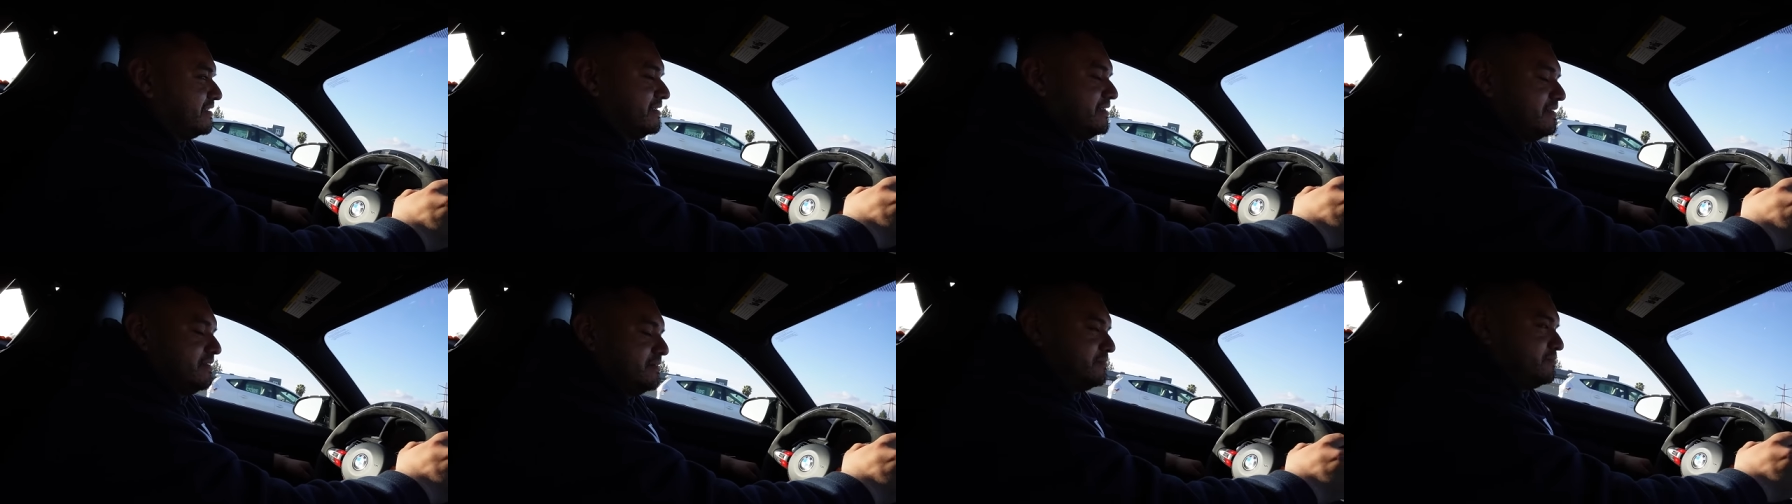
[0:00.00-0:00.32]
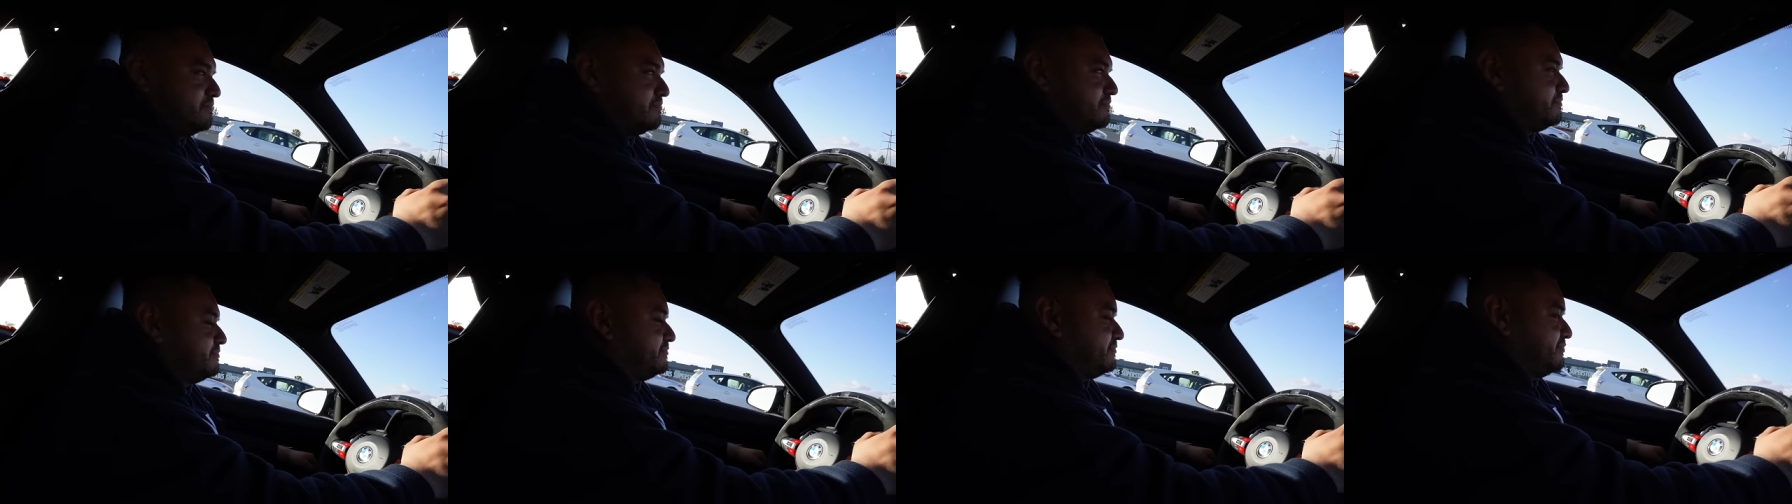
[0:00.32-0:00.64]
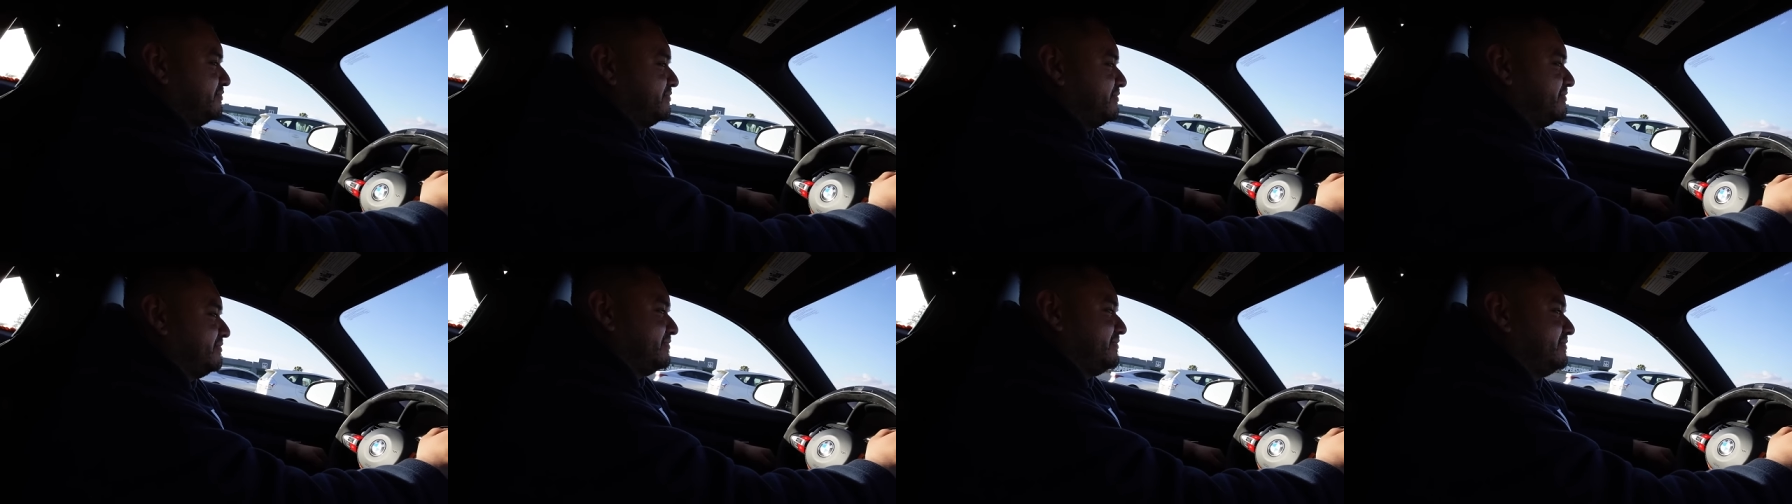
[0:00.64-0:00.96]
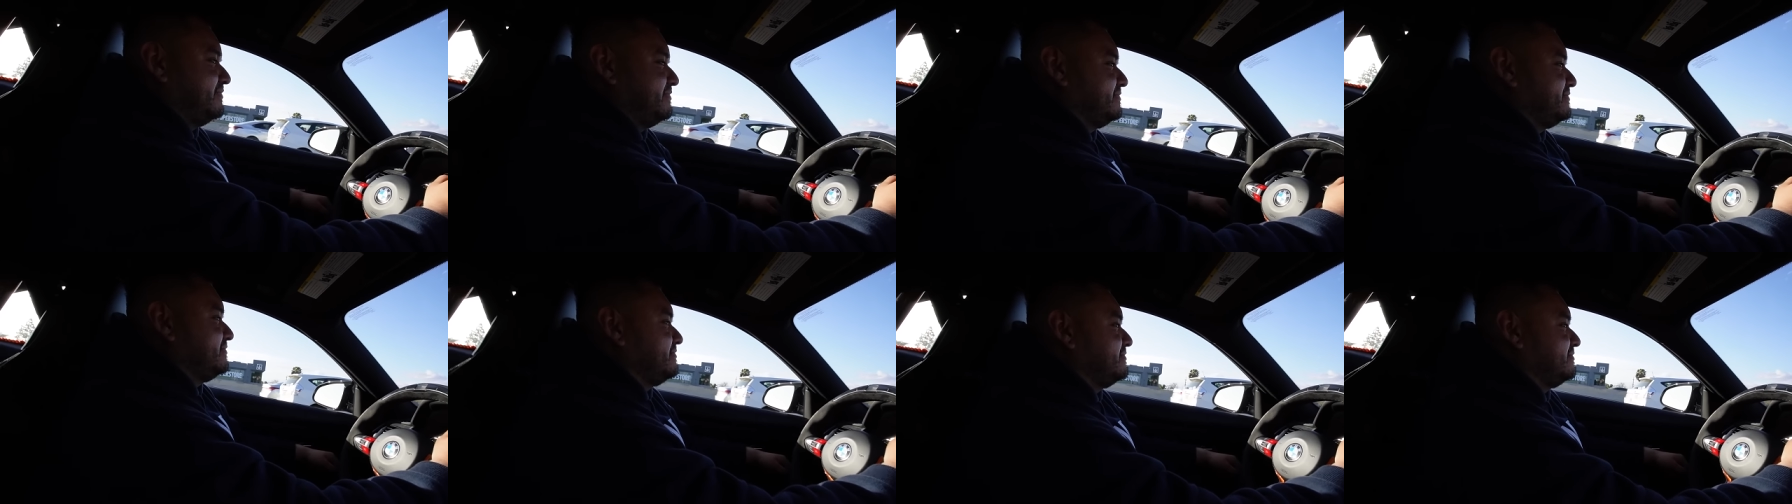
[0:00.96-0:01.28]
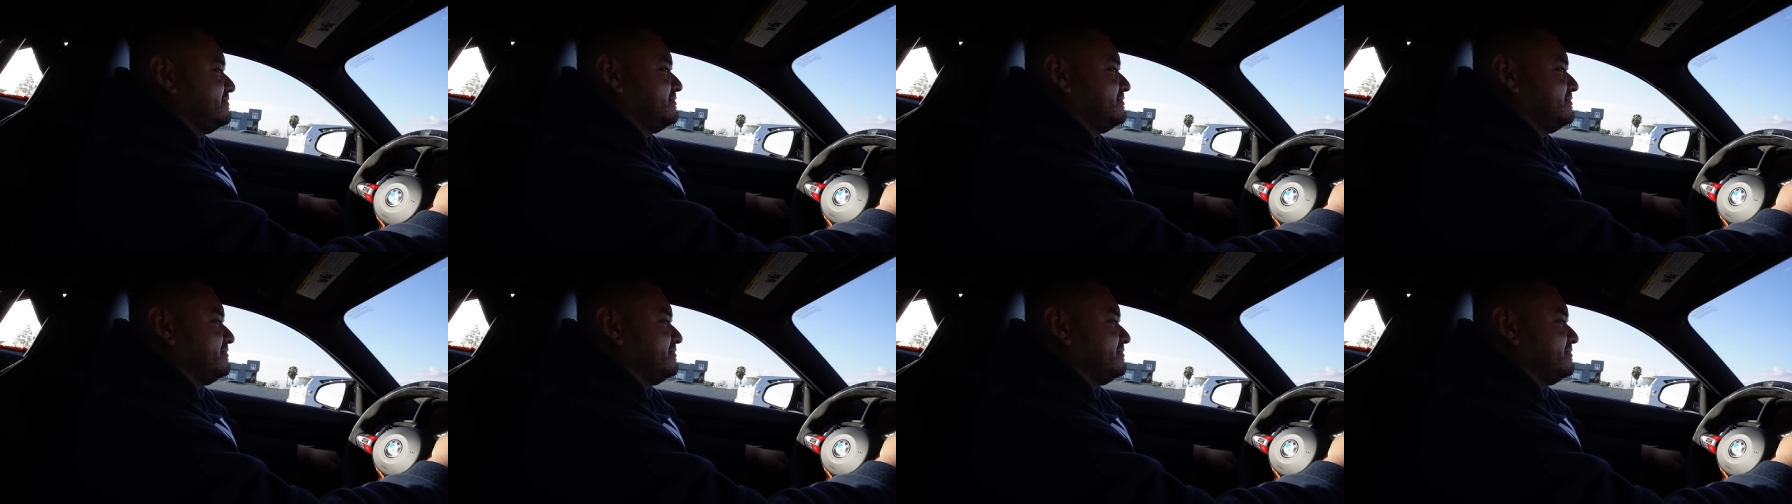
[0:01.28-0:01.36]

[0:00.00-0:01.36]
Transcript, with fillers: So that's money too, G.